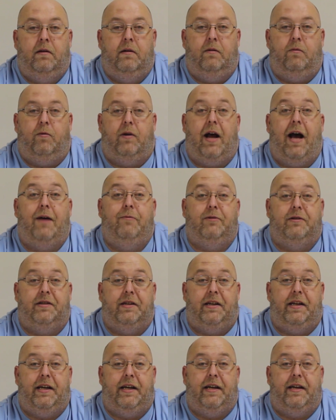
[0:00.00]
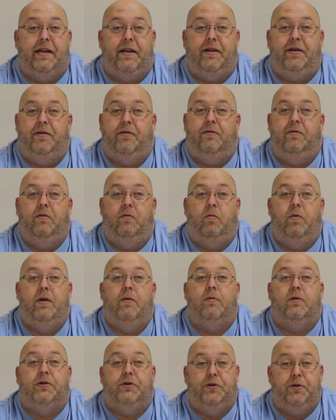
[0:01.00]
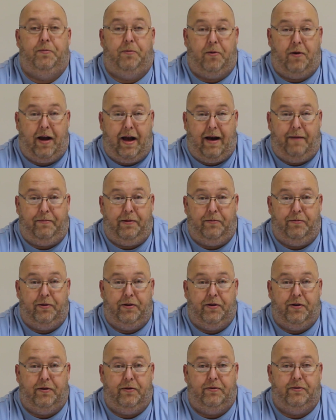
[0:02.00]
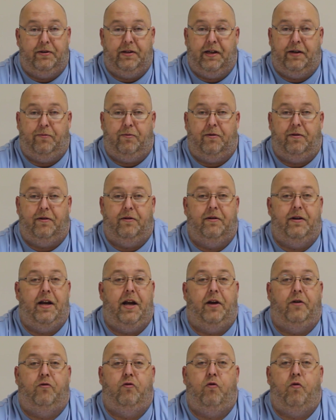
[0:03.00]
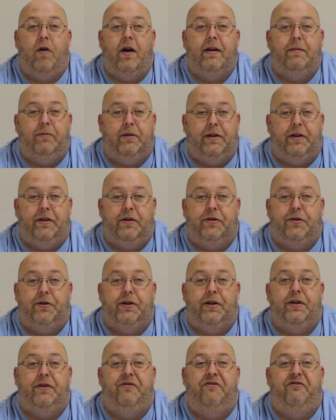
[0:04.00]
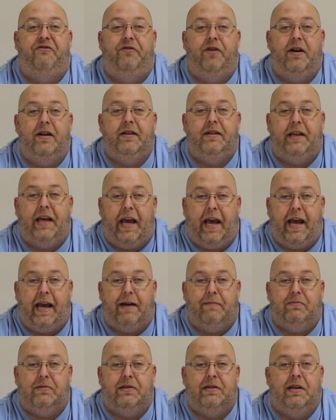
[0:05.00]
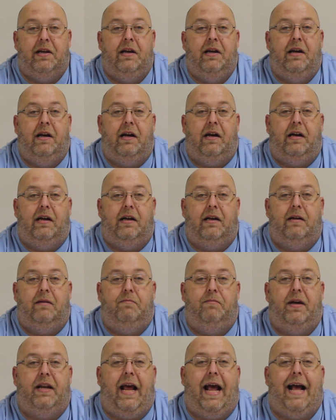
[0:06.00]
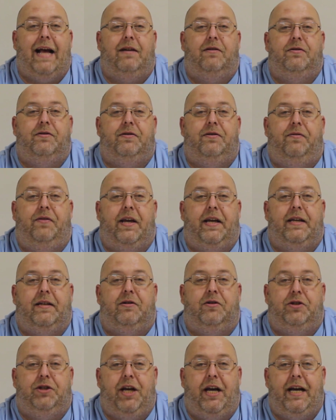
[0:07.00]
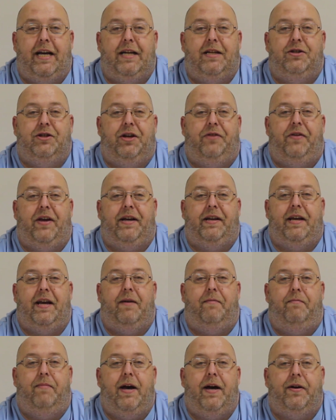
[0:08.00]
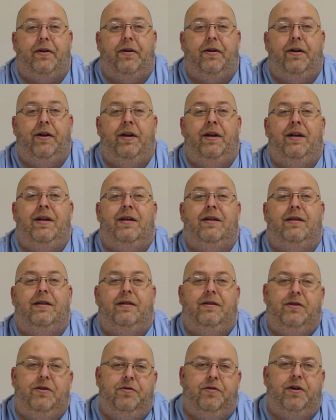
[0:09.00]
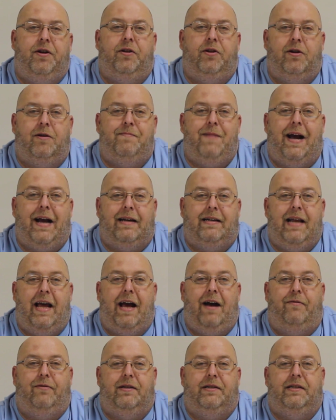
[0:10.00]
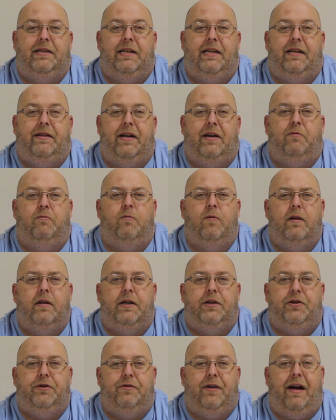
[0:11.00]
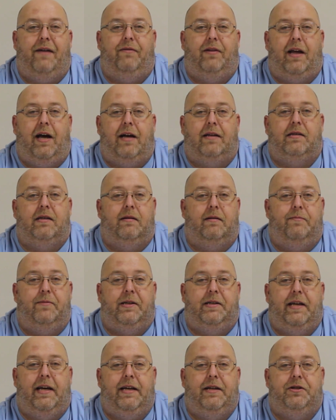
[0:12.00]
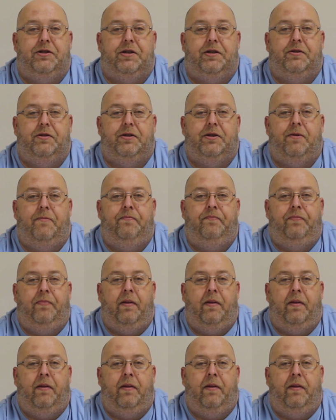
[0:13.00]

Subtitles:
When I was a kid, we were super happy with those. They were incredibly good, fun games. But as things change and they get better, you can look back now and see they really do have lots of limitations.